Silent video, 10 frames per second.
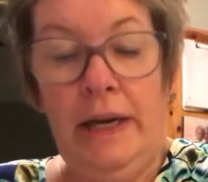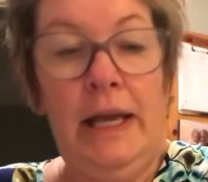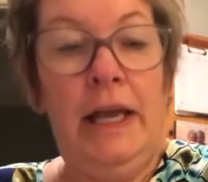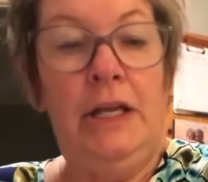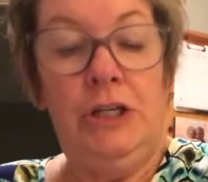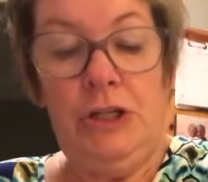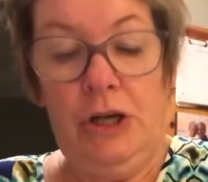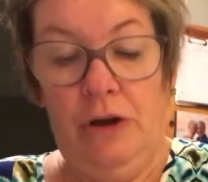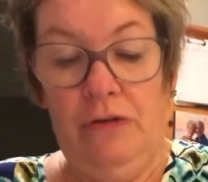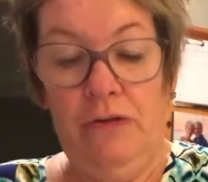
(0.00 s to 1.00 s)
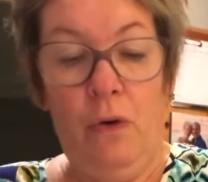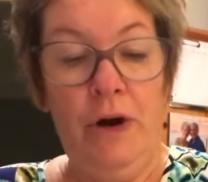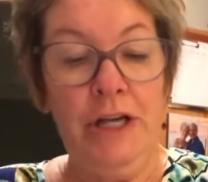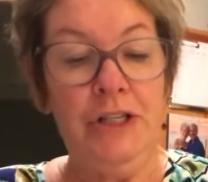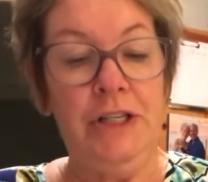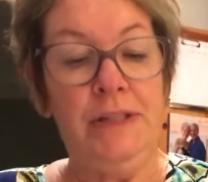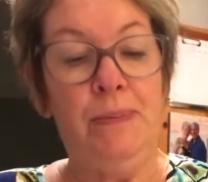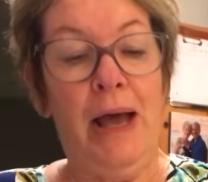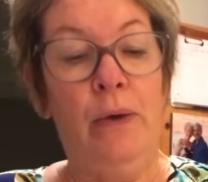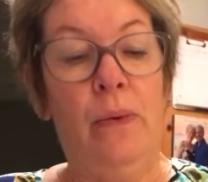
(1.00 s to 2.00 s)
1 inch, 4
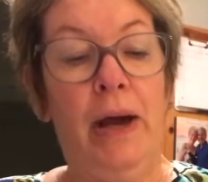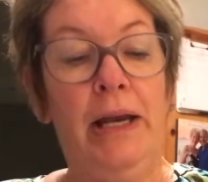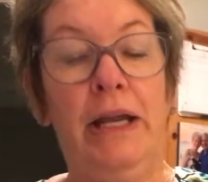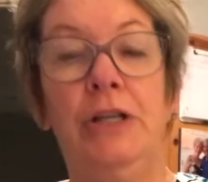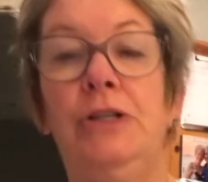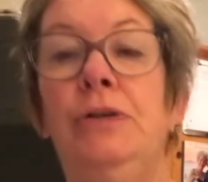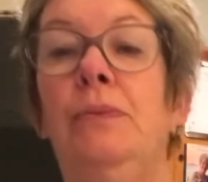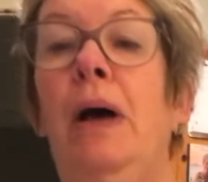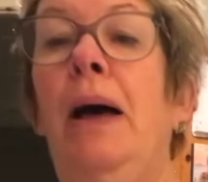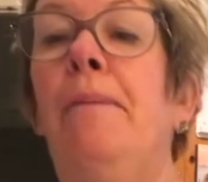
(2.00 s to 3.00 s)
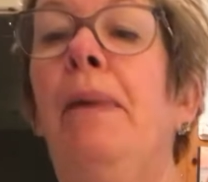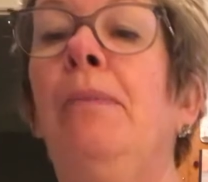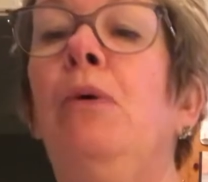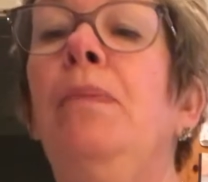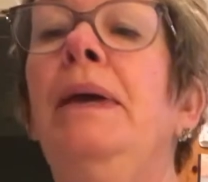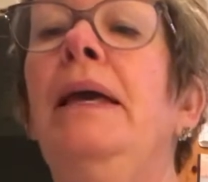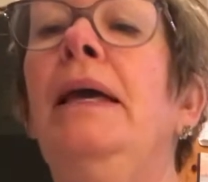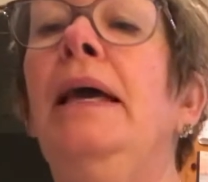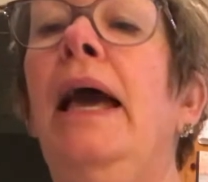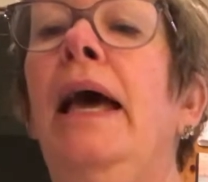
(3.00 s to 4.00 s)
inches by 1 inch
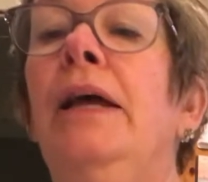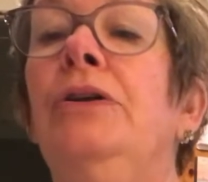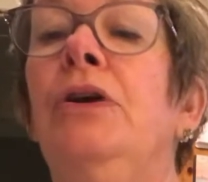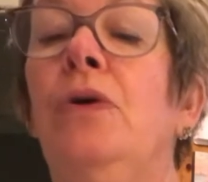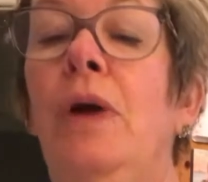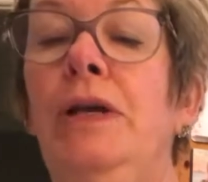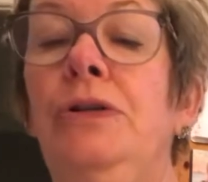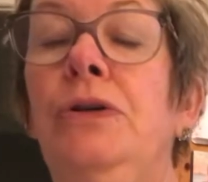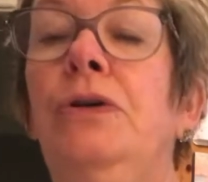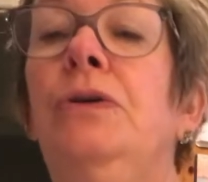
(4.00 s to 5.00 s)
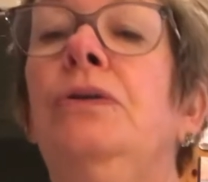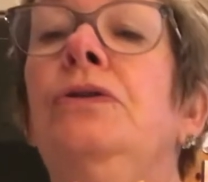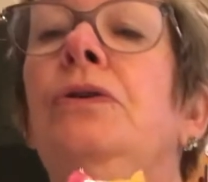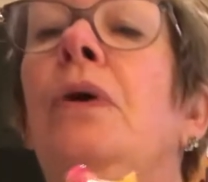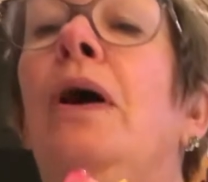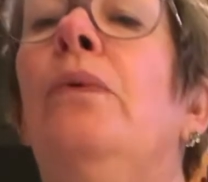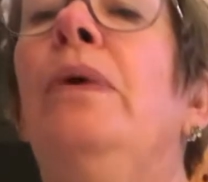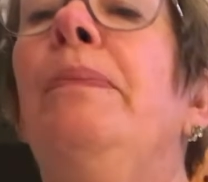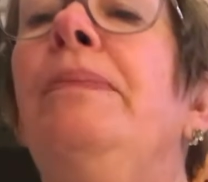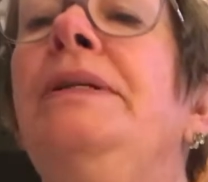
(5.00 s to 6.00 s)
bumblebee, and you're going to do
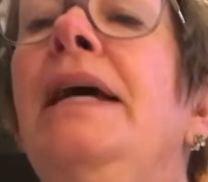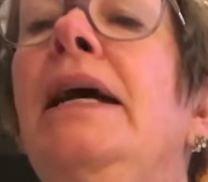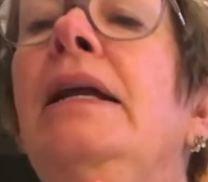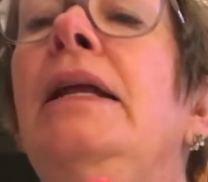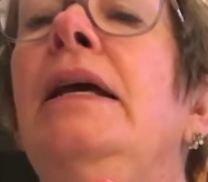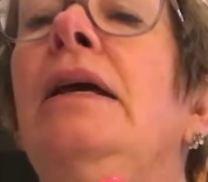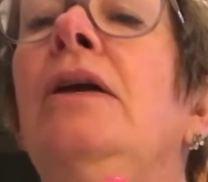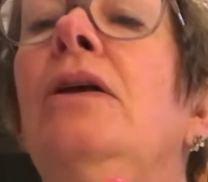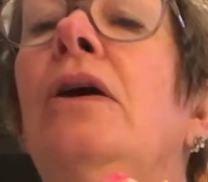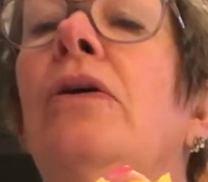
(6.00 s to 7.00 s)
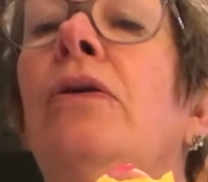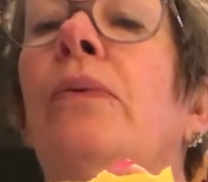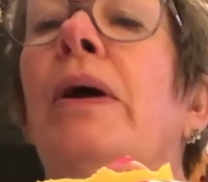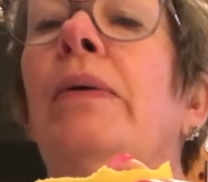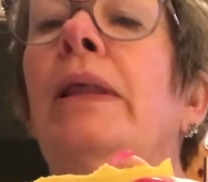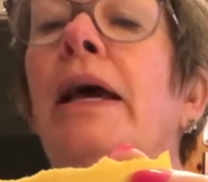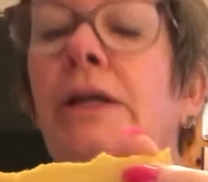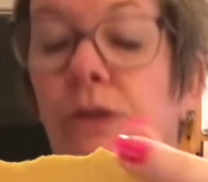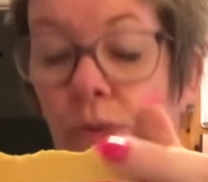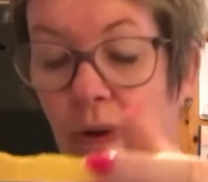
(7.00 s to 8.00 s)
our rip technique, you know, the way
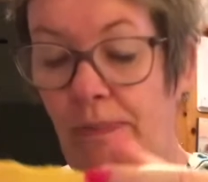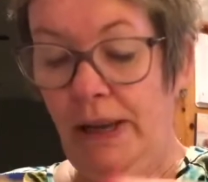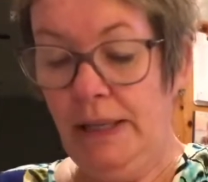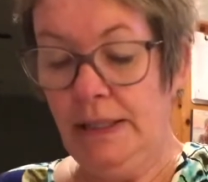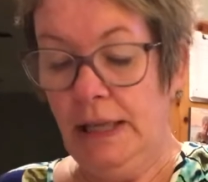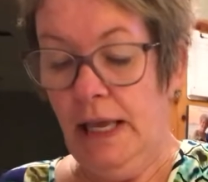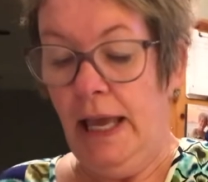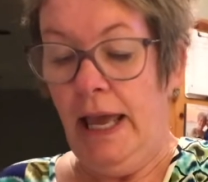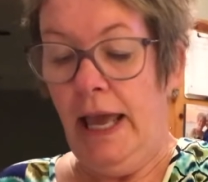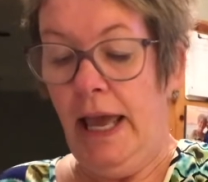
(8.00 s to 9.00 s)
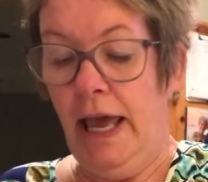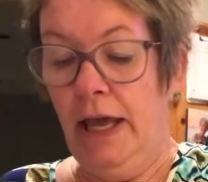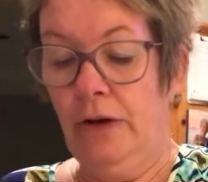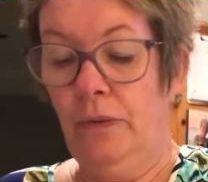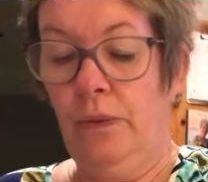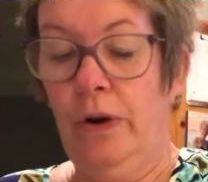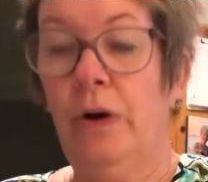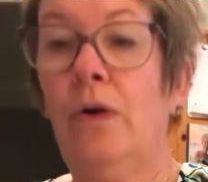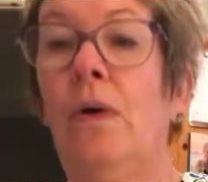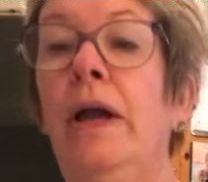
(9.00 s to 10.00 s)
we like to rip it,
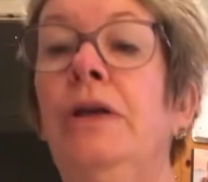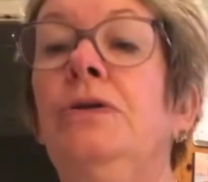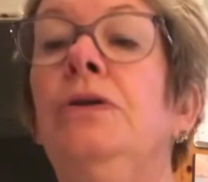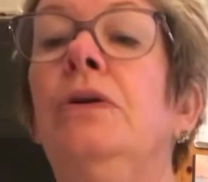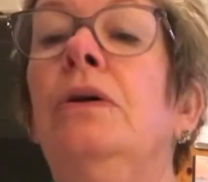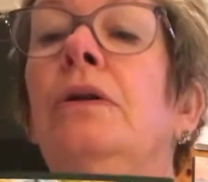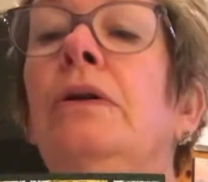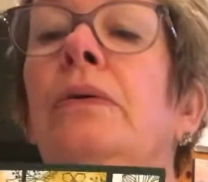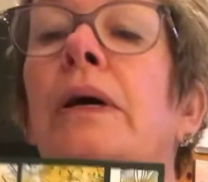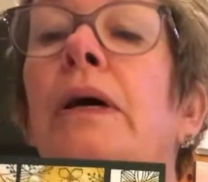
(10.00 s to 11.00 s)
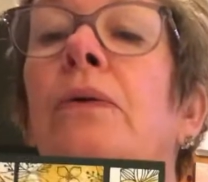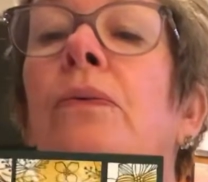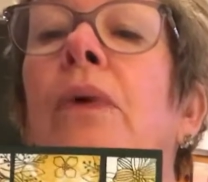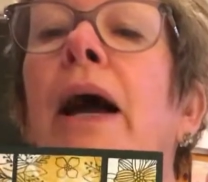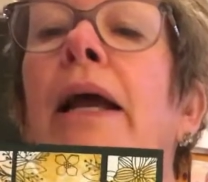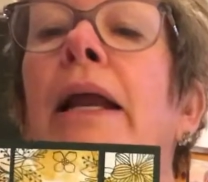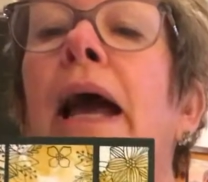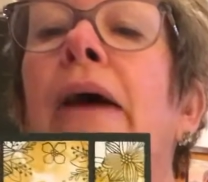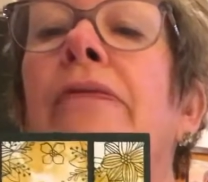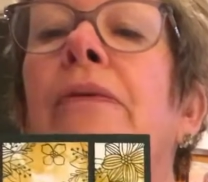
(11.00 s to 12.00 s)
and we're going to glue it
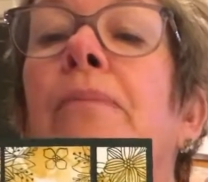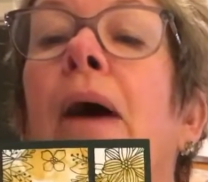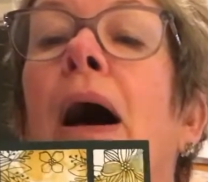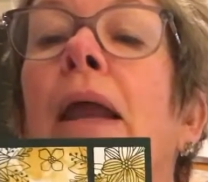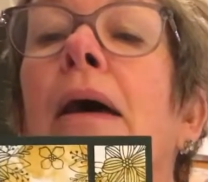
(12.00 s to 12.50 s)
right at the